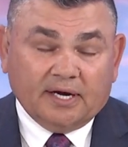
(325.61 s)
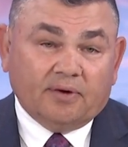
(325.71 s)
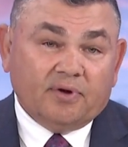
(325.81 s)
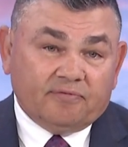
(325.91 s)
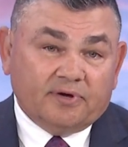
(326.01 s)

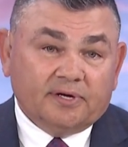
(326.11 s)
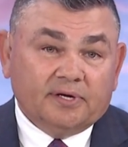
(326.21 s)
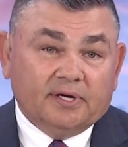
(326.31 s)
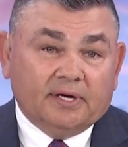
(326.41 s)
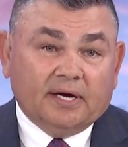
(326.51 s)
However,
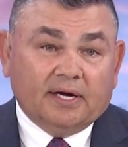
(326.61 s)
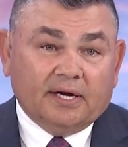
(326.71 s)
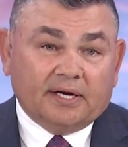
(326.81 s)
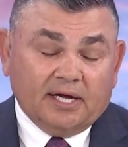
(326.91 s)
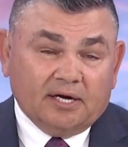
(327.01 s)

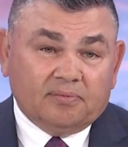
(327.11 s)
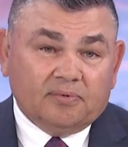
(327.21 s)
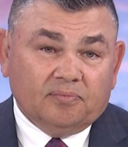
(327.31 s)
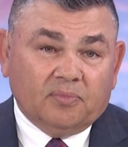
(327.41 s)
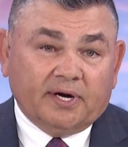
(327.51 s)

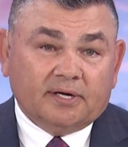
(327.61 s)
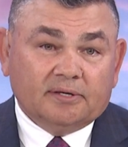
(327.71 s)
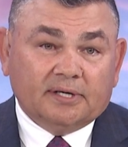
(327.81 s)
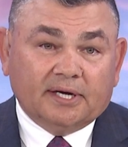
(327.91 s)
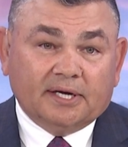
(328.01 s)
again,
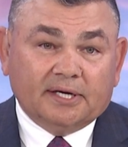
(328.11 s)
Michael,